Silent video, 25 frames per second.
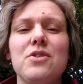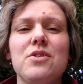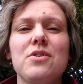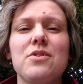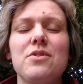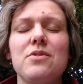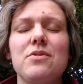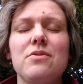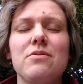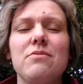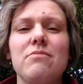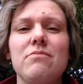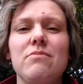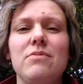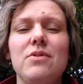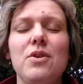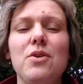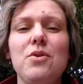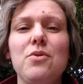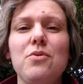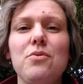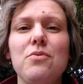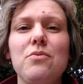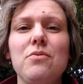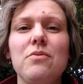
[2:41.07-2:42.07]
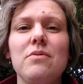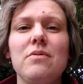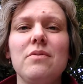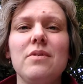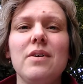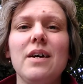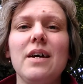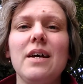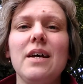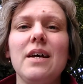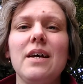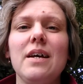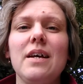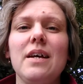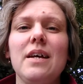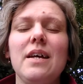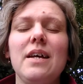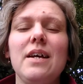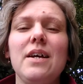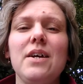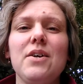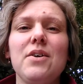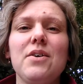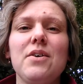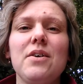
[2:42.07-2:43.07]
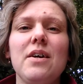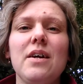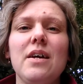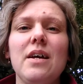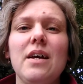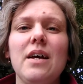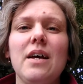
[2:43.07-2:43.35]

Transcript: just new here.